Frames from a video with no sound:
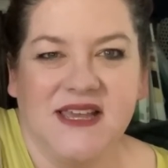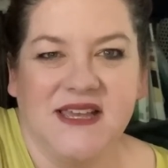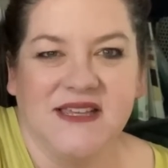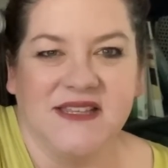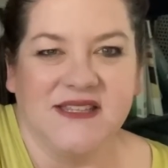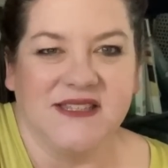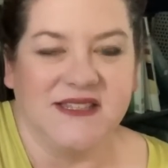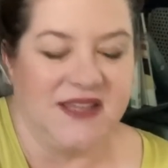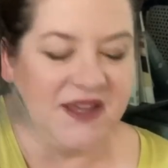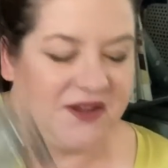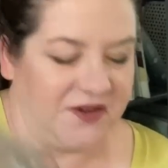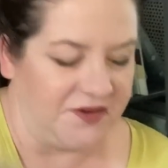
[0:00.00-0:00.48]

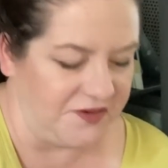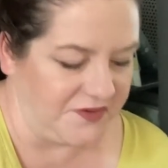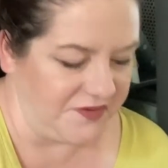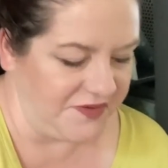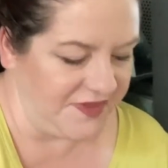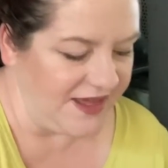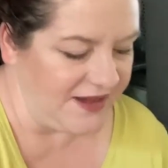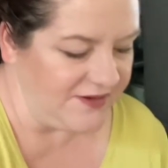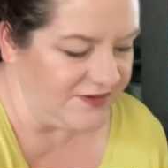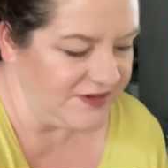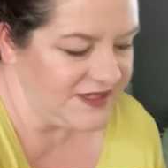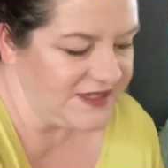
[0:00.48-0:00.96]
So
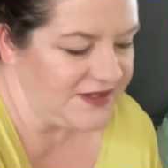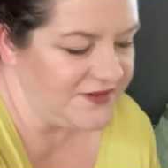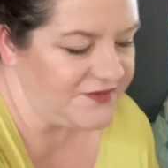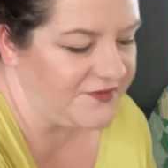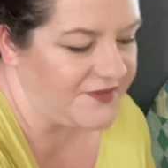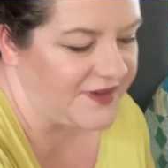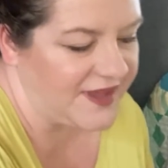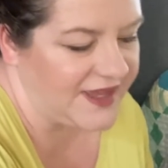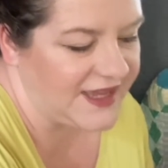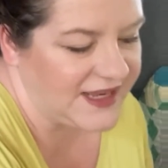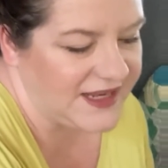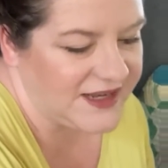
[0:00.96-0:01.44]
that was a
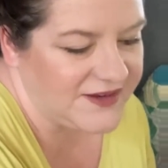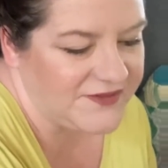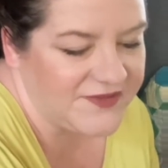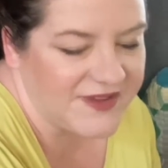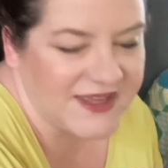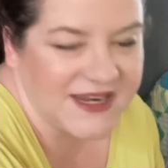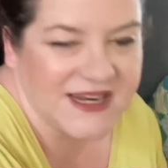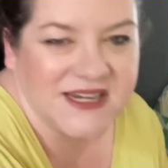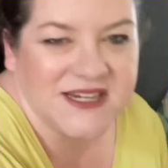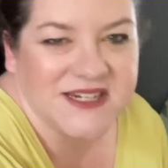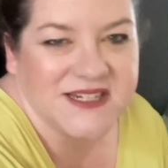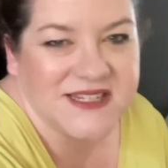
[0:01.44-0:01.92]
fun
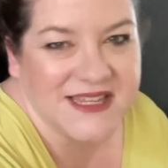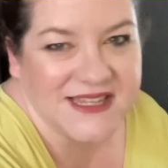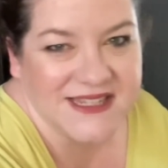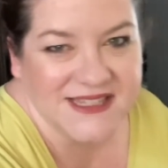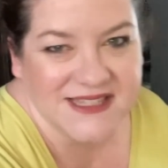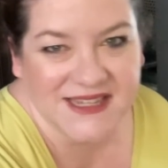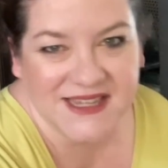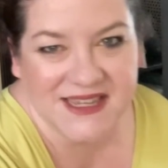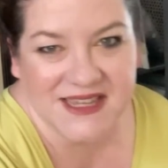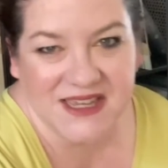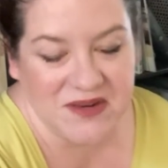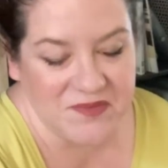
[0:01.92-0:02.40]
finish.
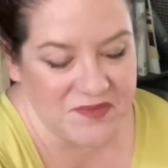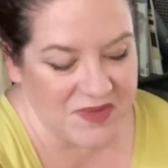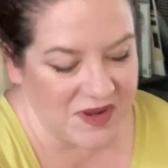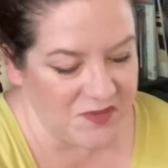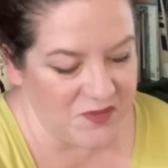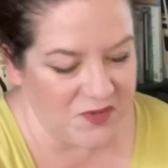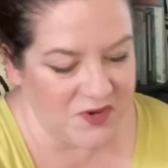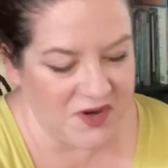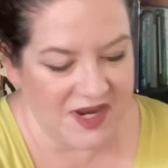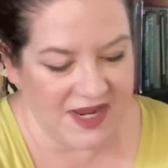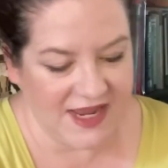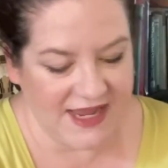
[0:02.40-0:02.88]
That's a good
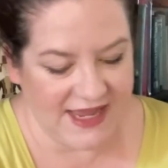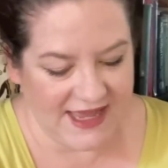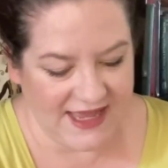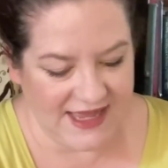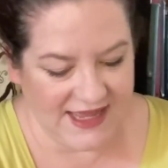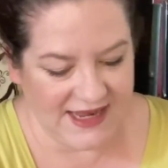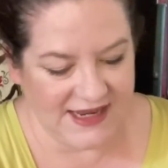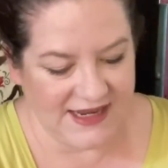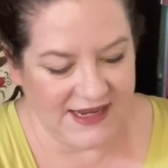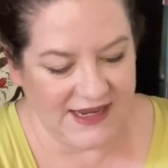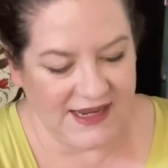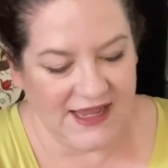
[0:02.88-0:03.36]
memory,
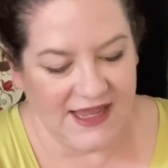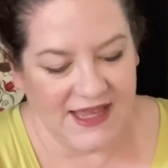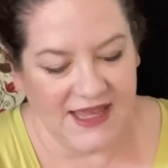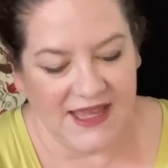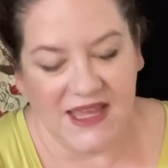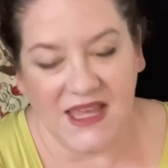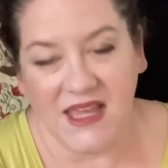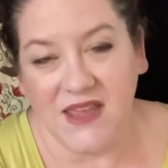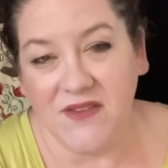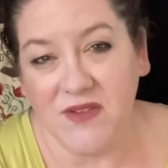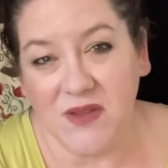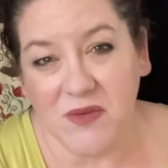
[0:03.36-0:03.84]
and
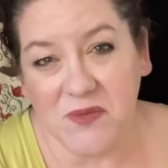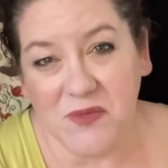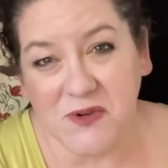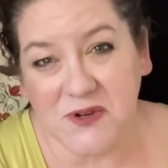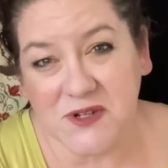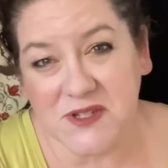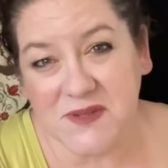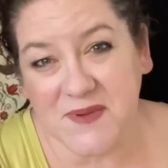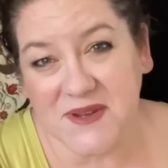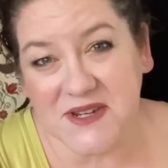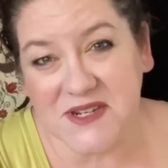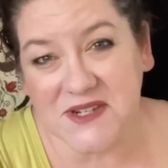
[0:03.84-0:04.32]
even more
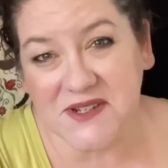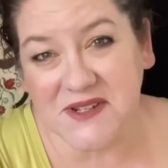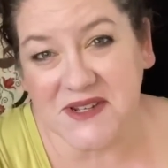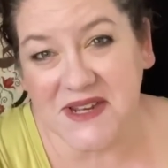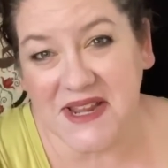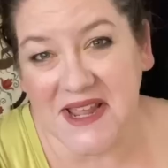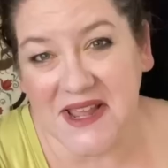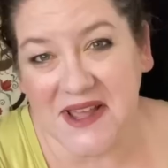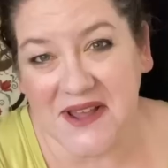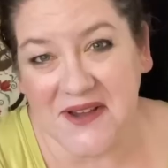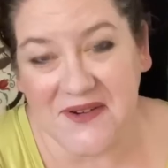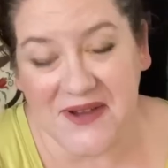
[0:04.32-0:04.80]
special
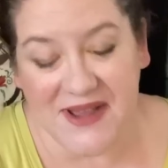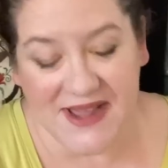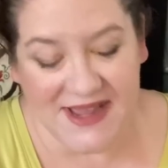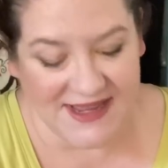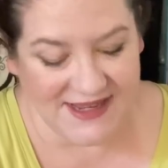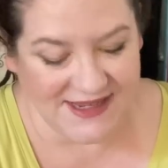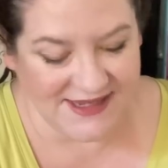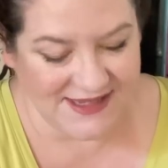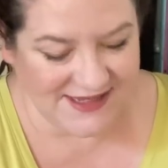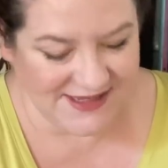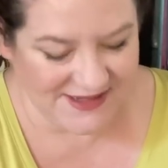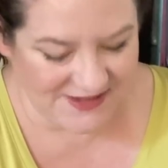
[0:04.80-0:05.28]
now
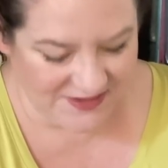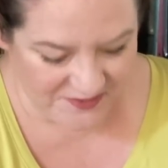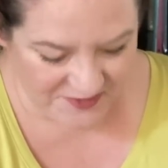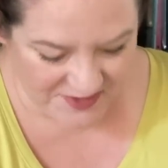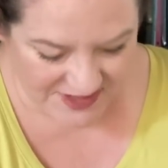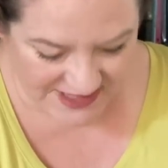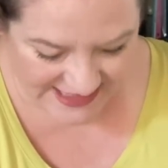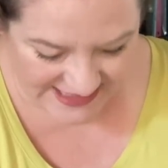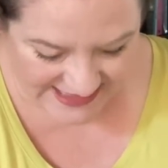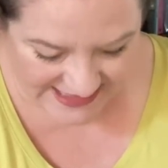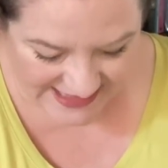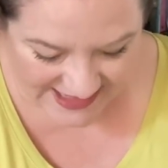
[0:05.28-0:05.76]
as
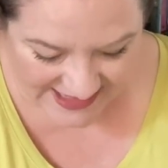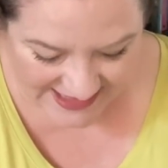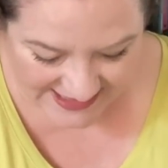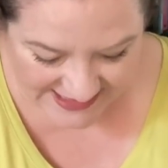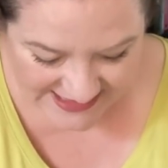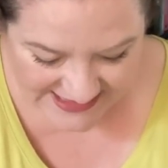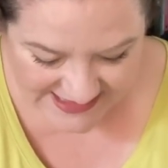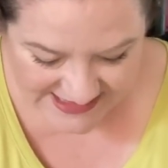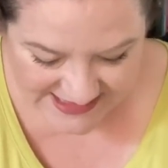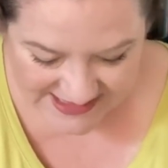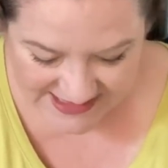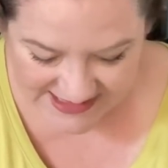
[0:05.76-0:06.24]
we did not
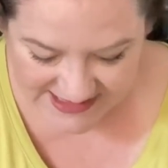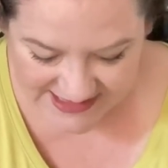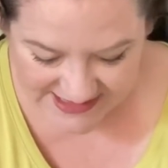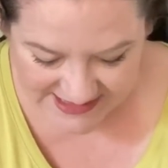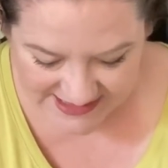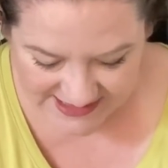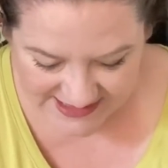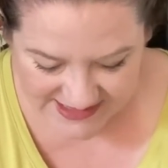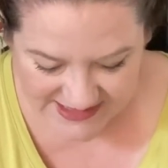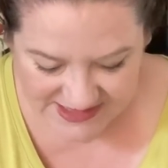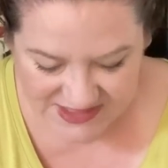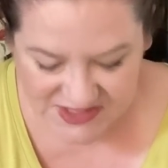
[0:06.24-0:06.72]
get to
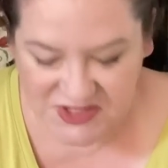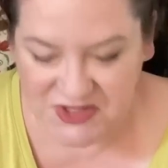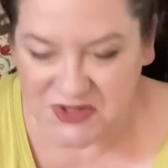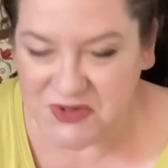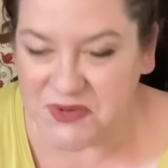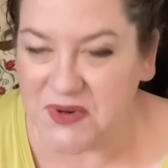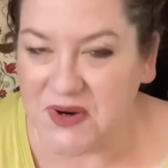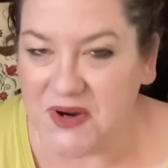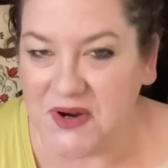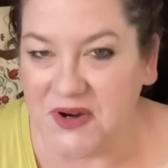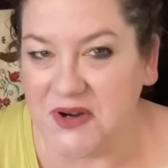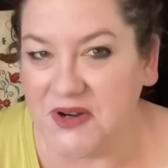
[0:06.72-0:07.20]

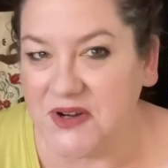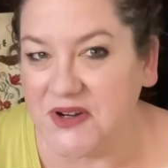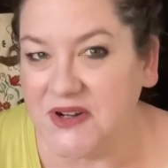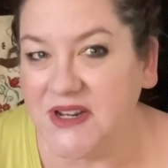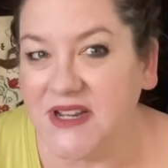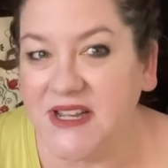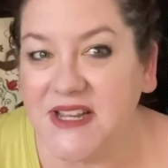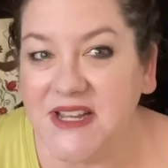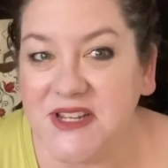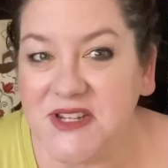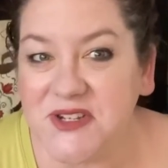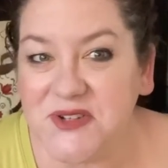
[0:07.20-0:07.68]
do our
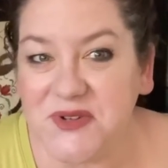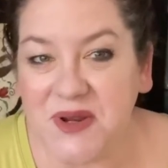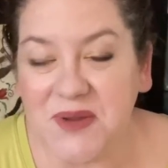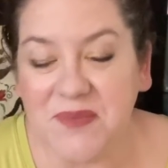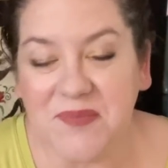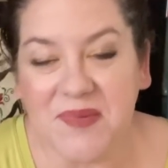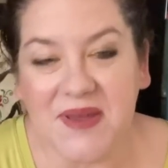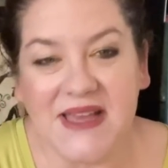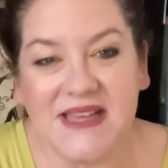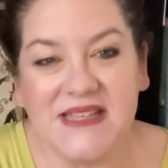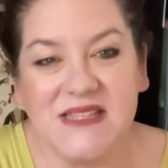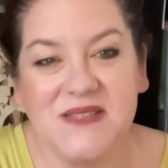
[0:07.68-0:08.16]

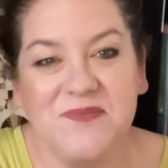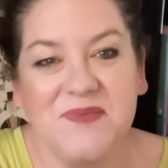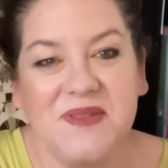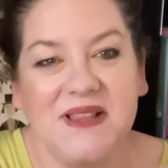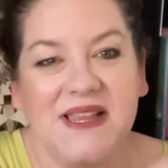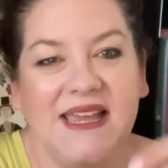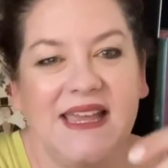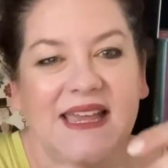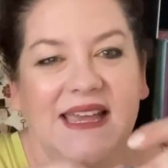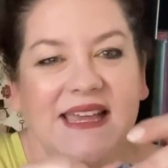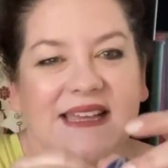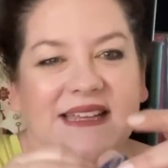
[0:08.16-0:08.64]
trip as
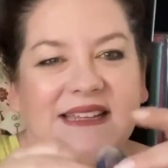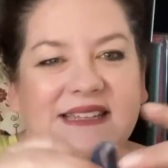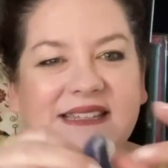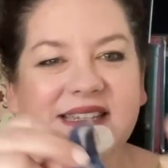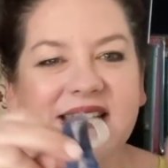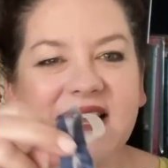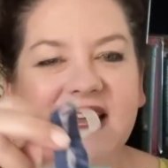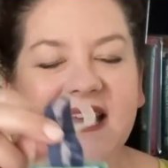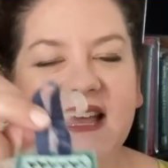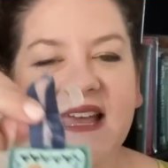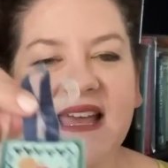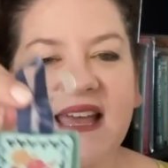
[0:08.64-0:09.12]
planned.
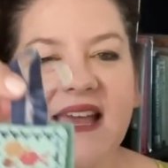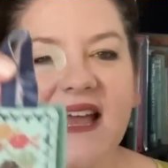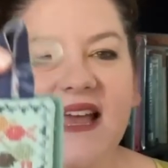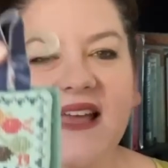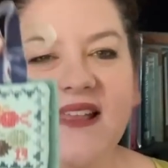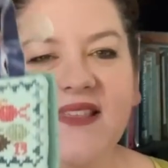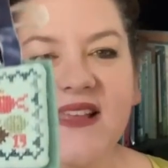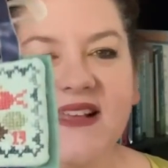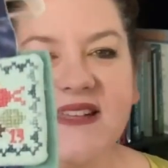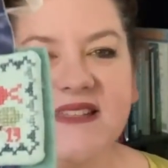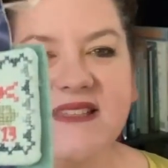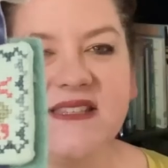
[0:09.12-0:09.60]

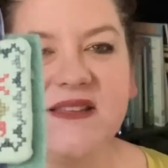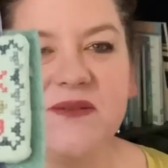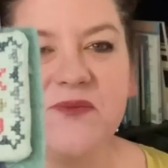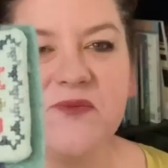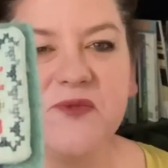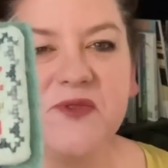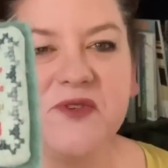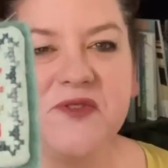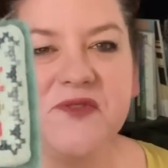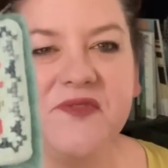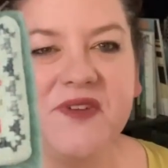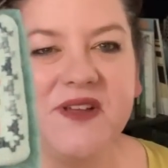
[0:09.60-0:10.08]
And that's some
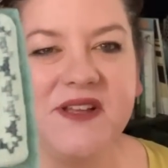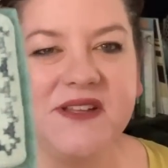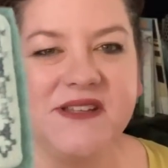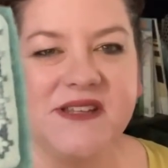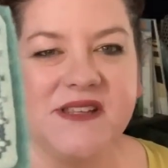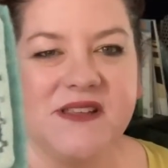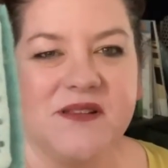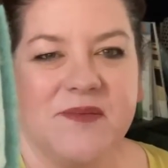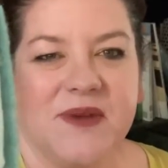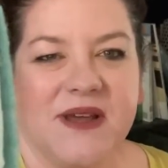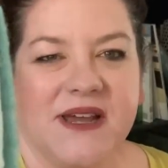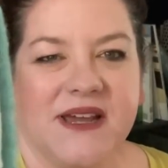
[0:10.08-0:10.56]
wool felt
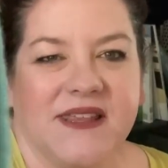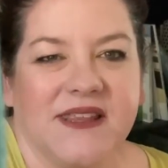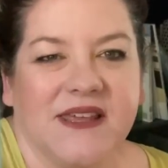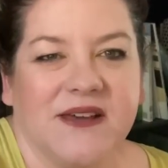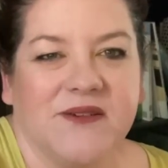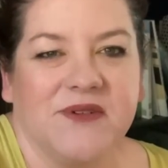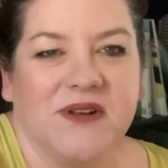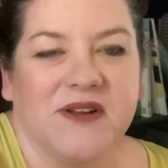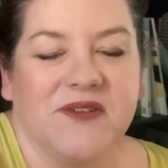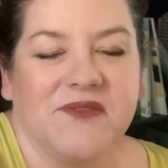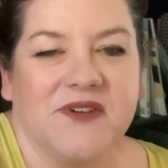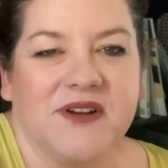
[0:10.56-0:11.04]
on the back of
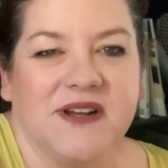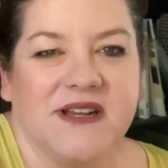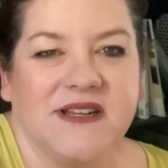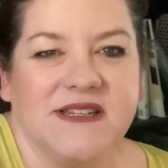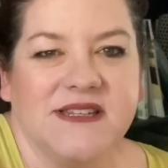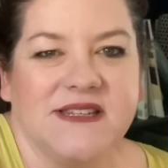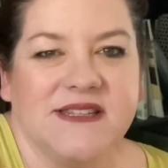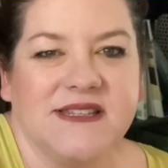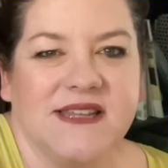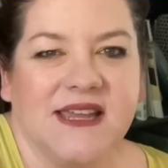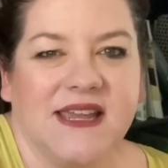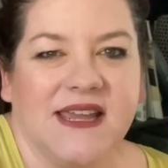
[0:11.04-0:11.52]
that one, I forgot
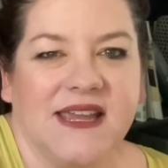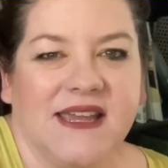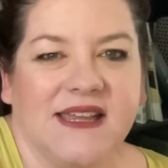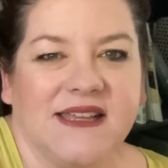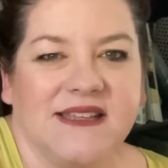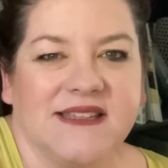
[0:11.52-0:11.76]
to say.